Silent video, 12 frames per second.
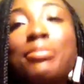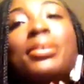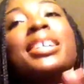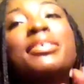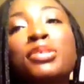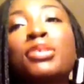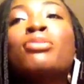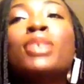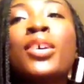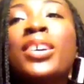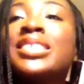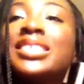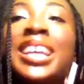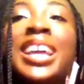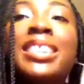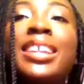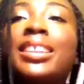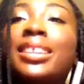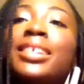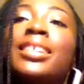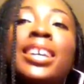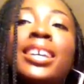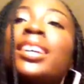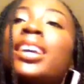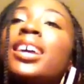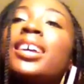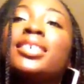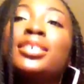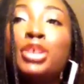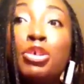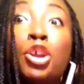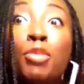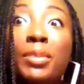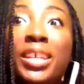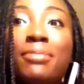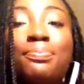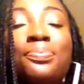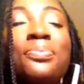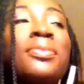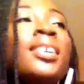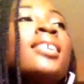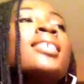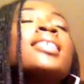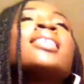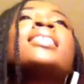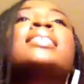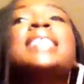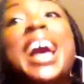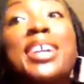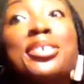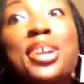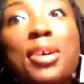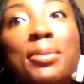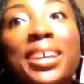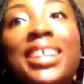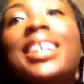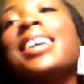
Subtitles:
But if you don't understand that, then hey, you don't know me. Now you know me.